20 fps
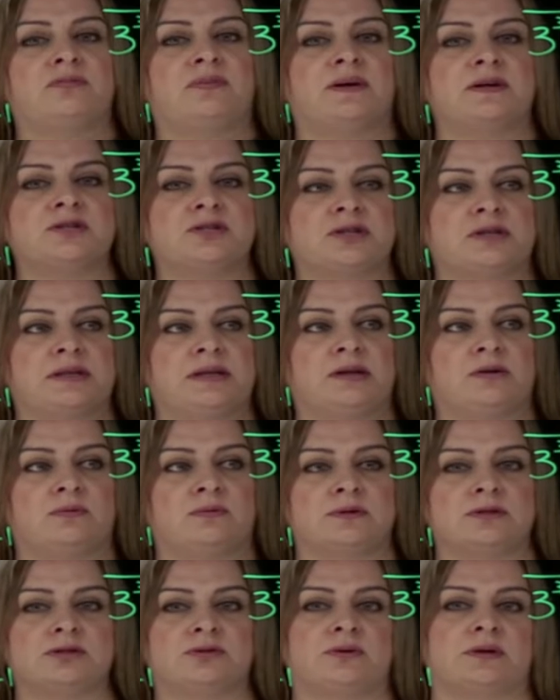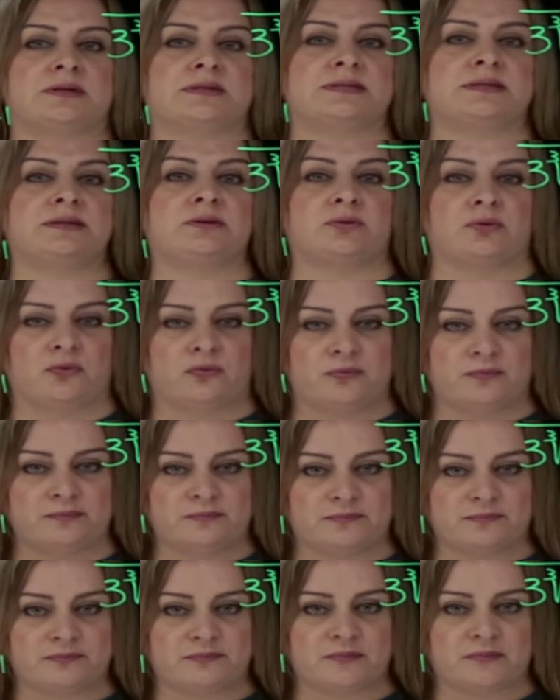function equals to a 0?
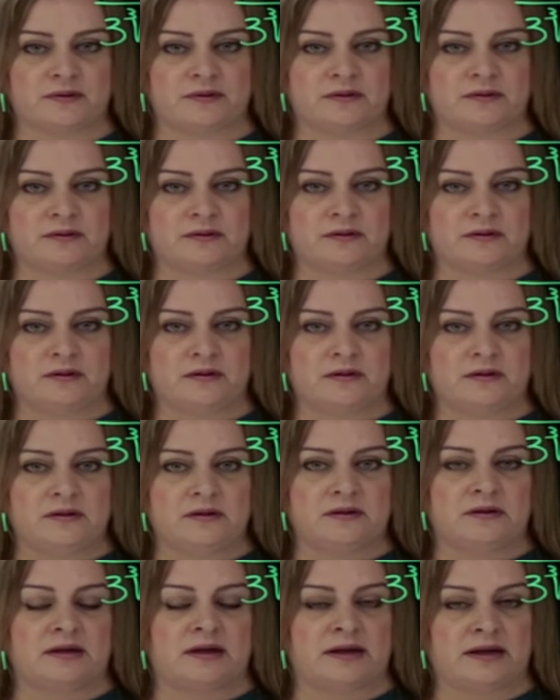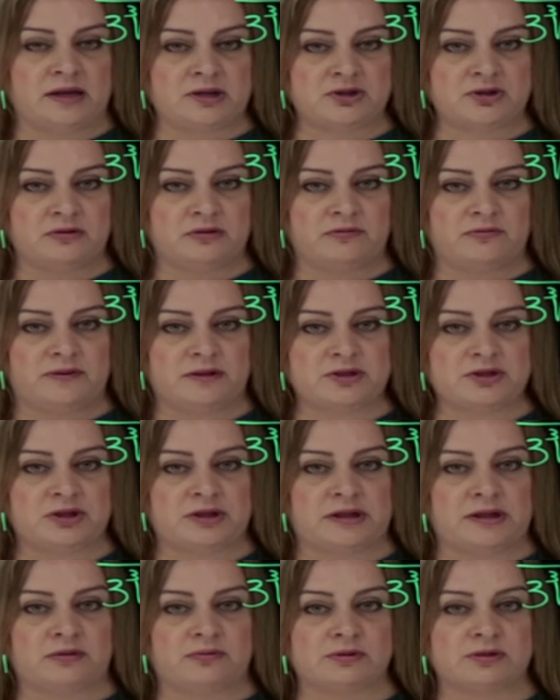A rational
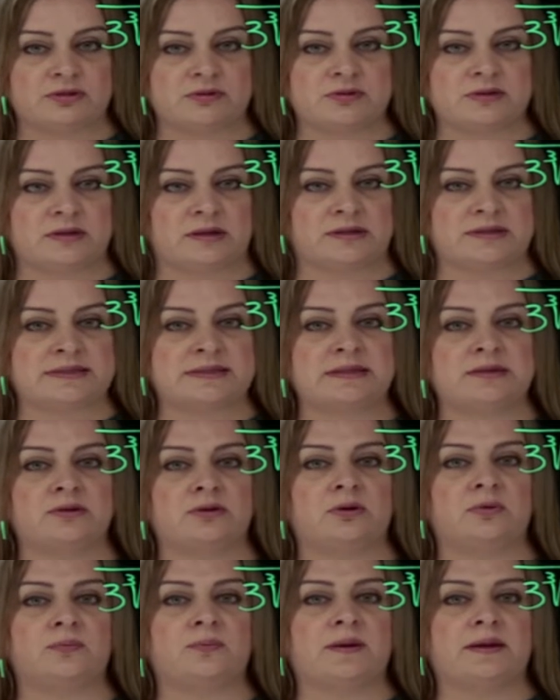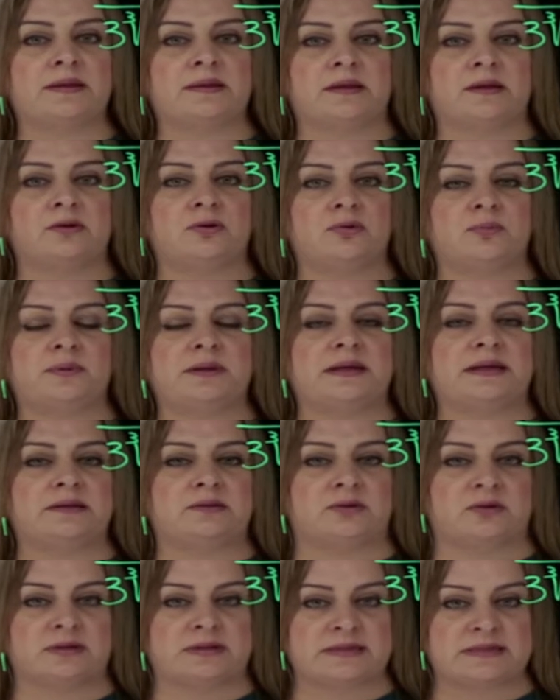function equals to a 0 when the
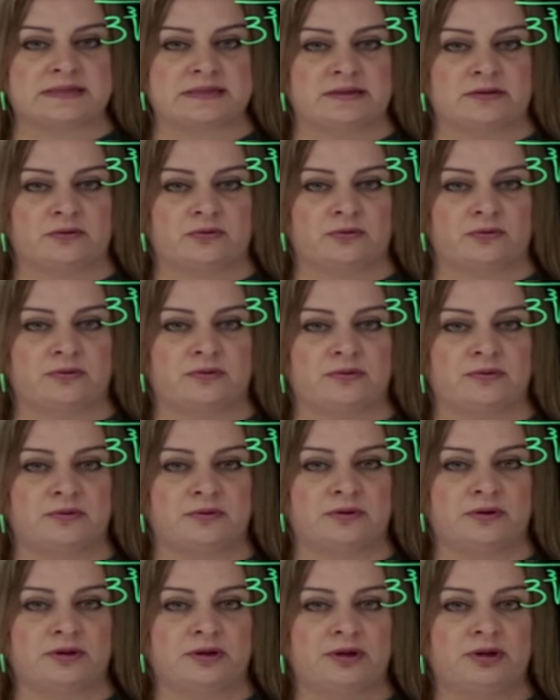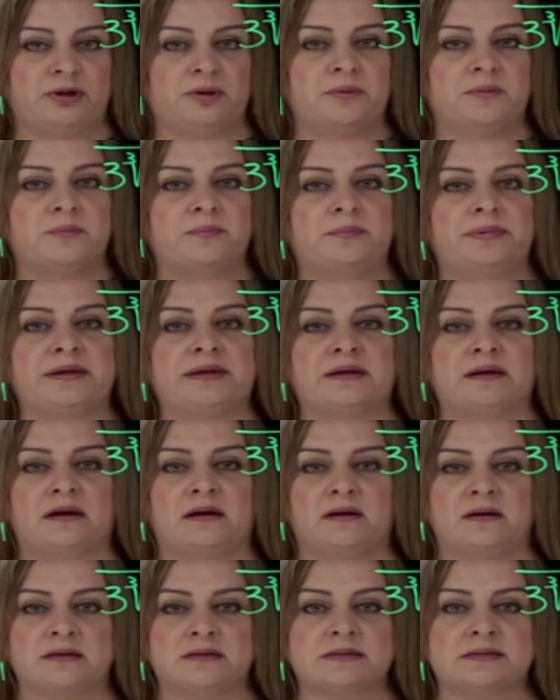numerator is 0,
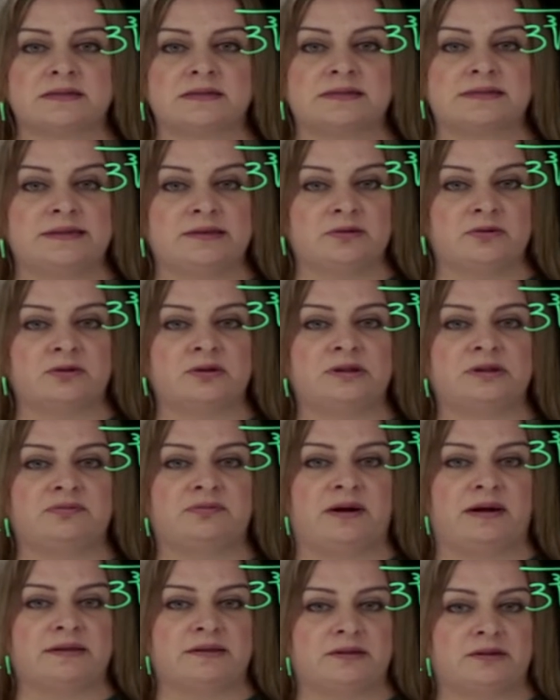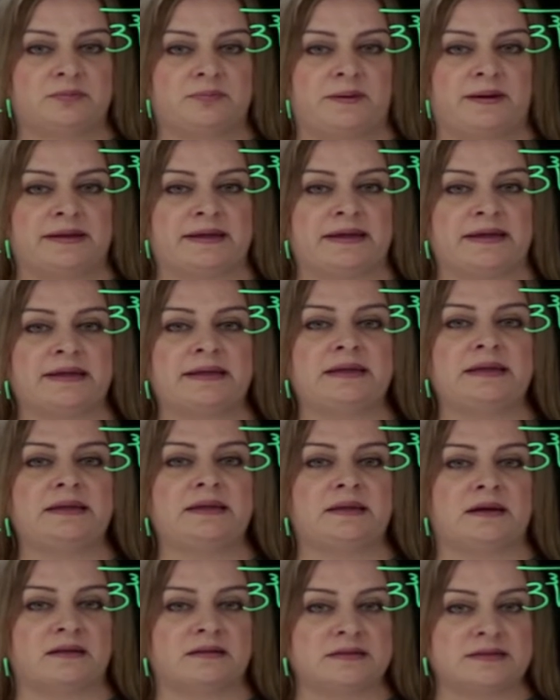because 0 divided by any
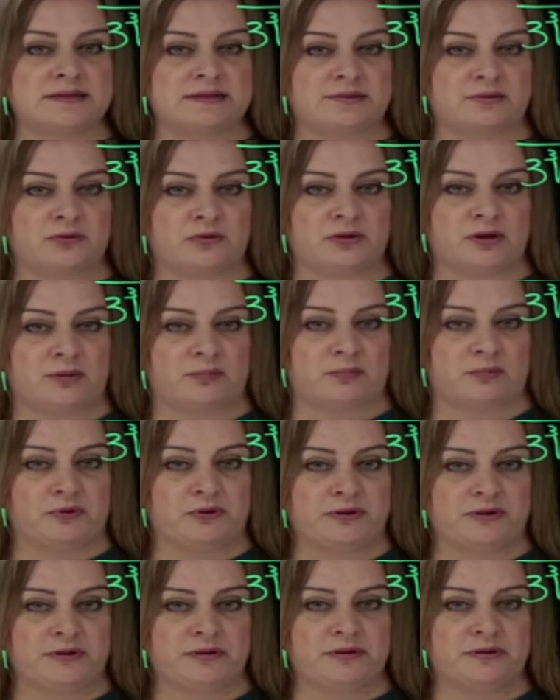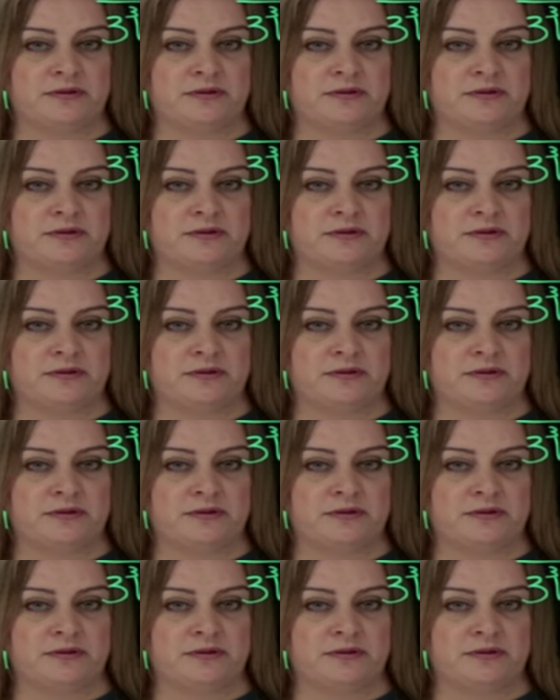non-zero number